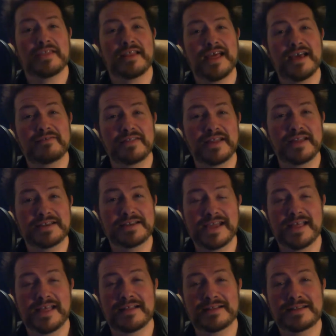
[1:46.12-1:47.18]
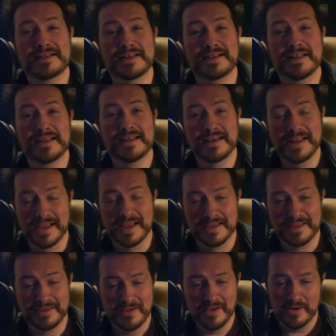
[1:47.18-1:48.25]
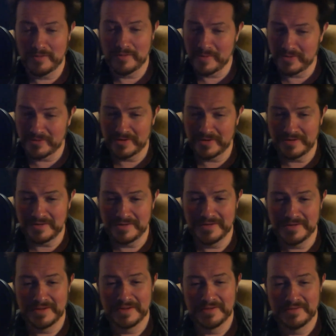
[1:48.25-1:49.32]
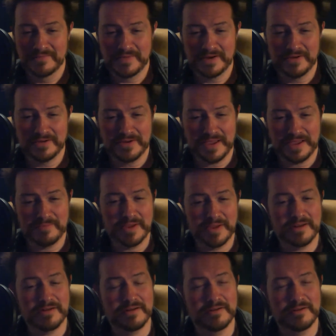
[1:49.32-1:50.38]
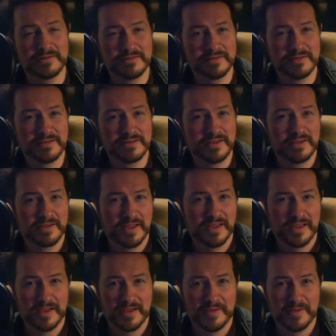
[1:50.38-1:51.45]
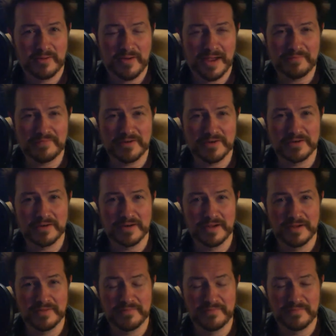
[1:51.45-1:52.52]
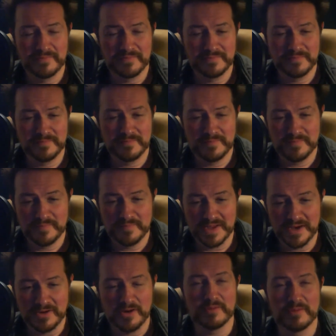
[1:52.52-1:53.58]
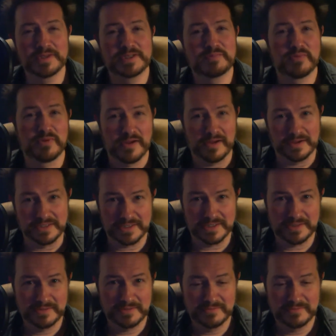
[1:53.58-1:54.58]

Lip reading: the lovely and talented Nick, homeowner, video game maker, crafter of enormous bras.